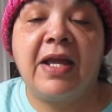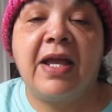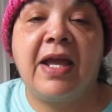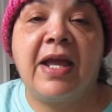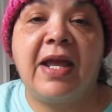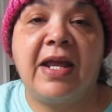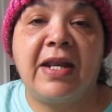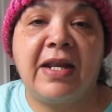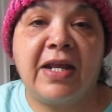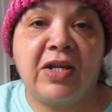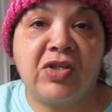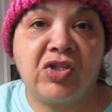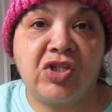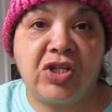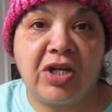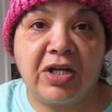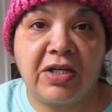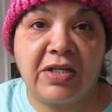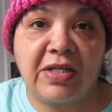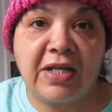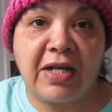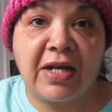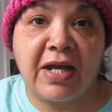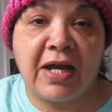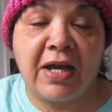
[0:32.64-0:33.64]
and I
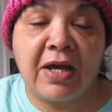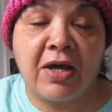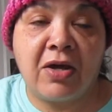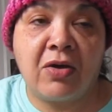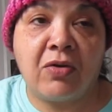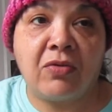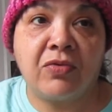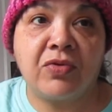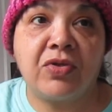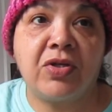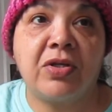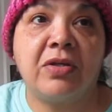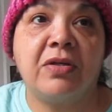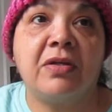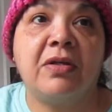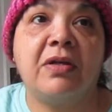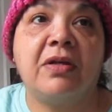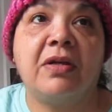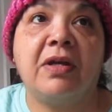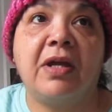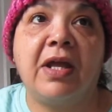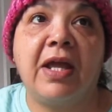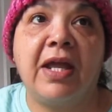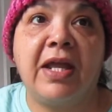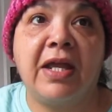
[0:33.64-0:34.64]
checked it out,
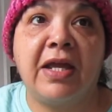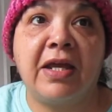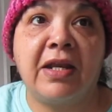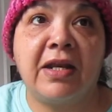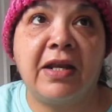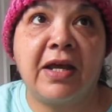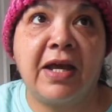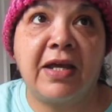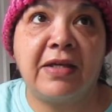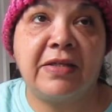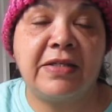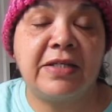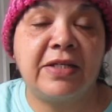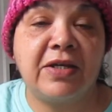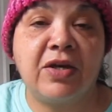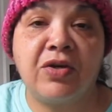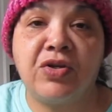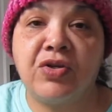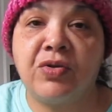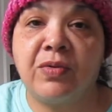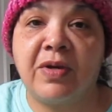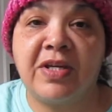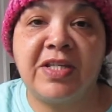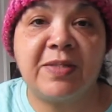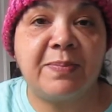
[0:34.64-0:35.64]
and I tell
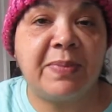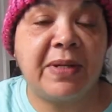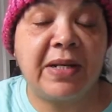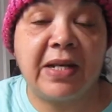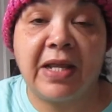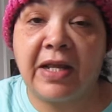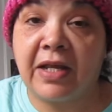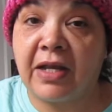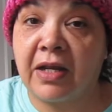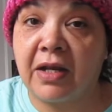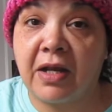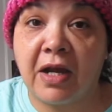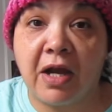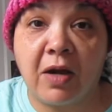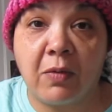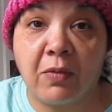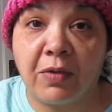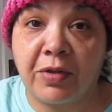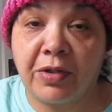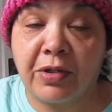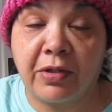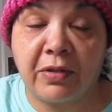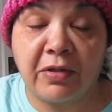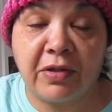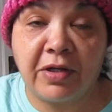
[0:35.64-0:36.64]
you, I spent like an
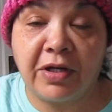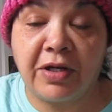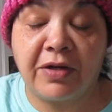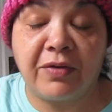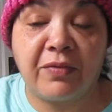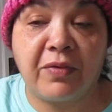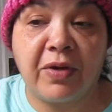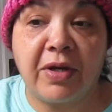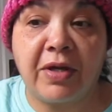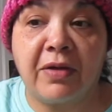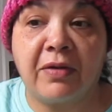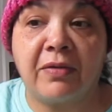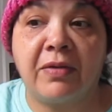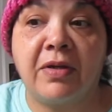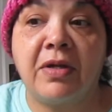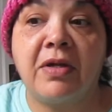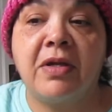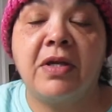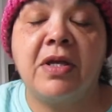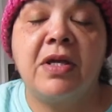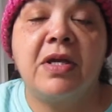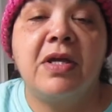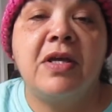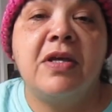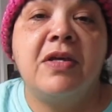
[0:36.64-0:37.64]
hour there looking around.
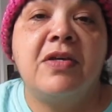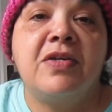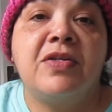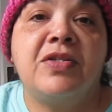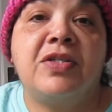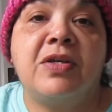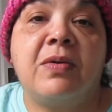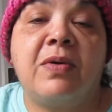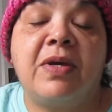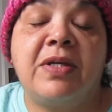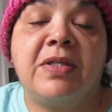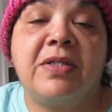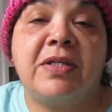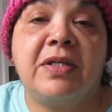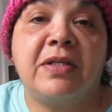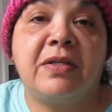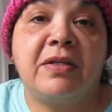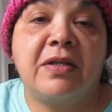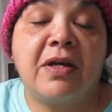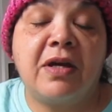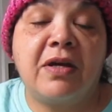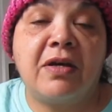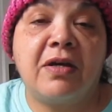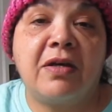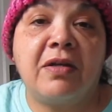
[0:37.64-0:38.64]
So I
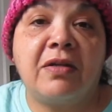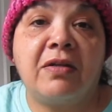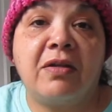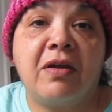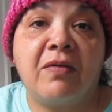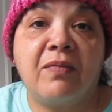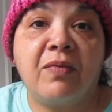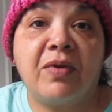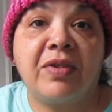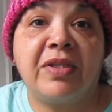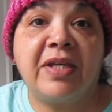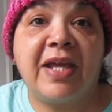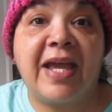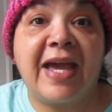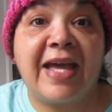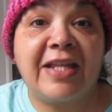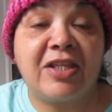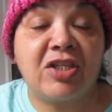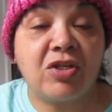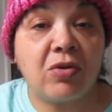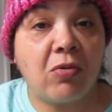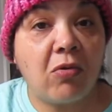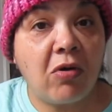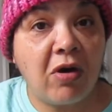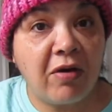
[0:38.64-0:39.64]
did love what they had
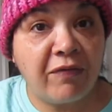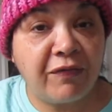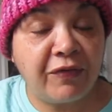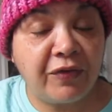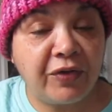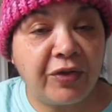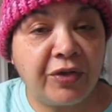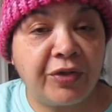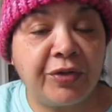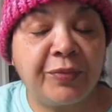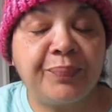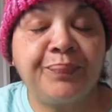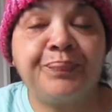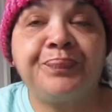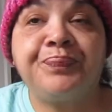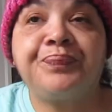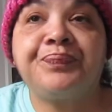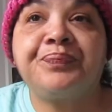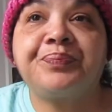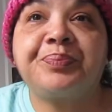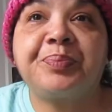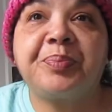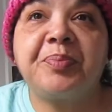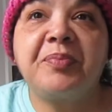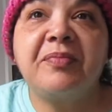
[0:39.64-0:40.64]
to offer,
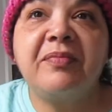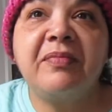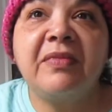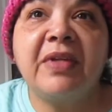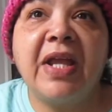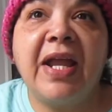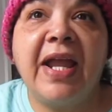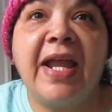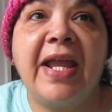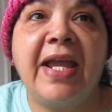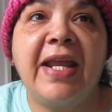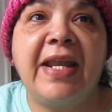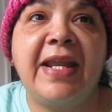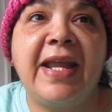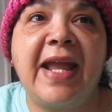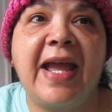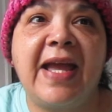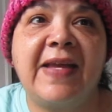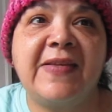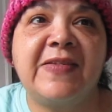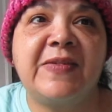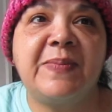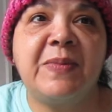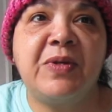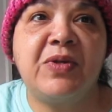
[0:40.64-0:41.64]
and they
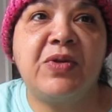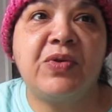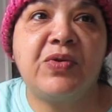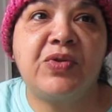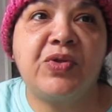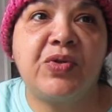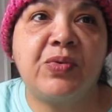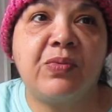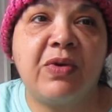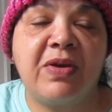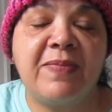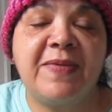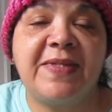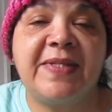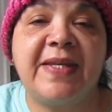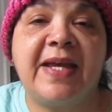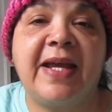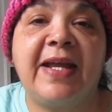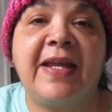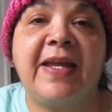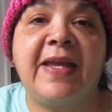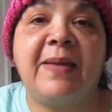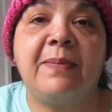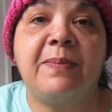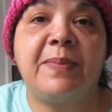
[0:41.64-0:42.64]
asked me to go to the
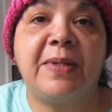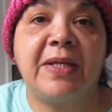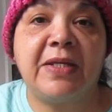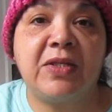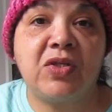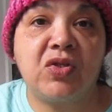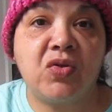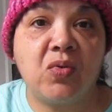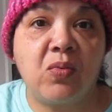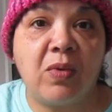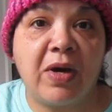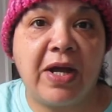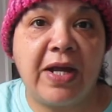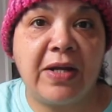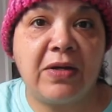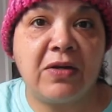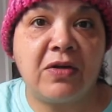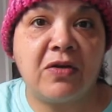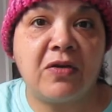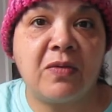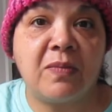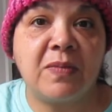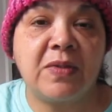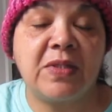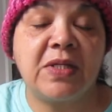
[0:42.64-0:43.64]
website and pick two
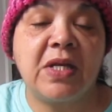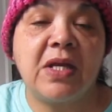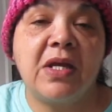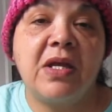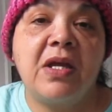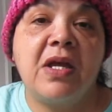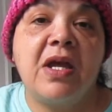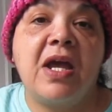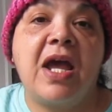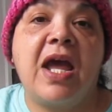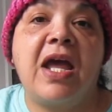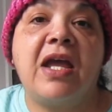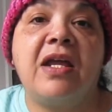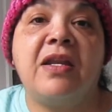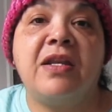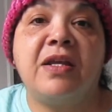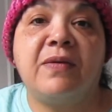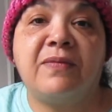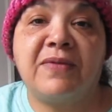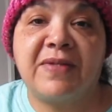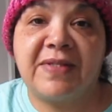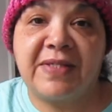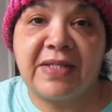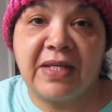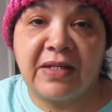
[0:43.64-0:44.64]
items, and they
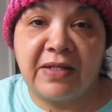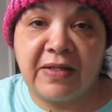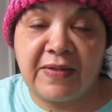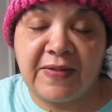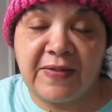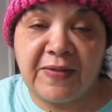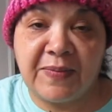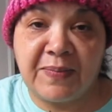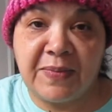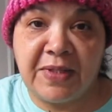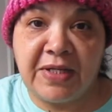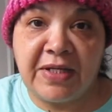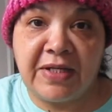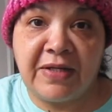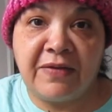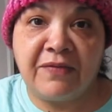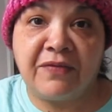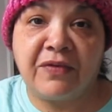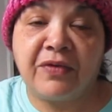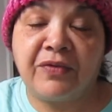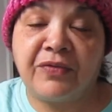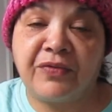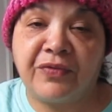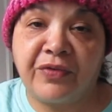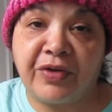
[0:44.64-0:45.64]
would send it to me
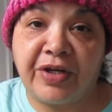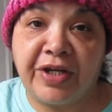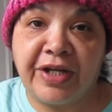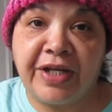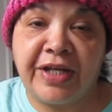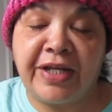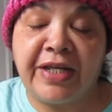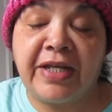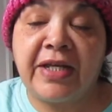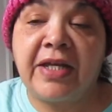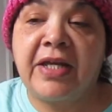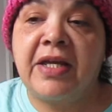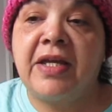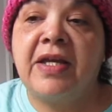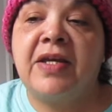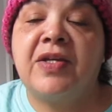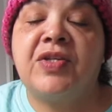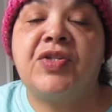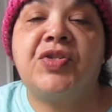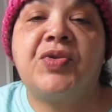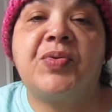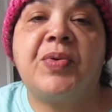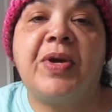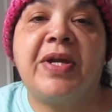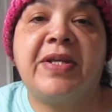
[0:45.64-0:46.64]
for free.
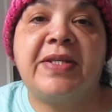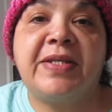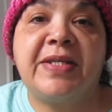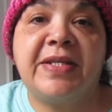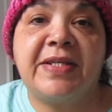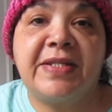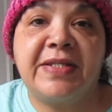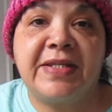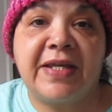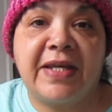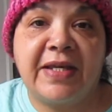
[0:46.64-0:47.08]
So I did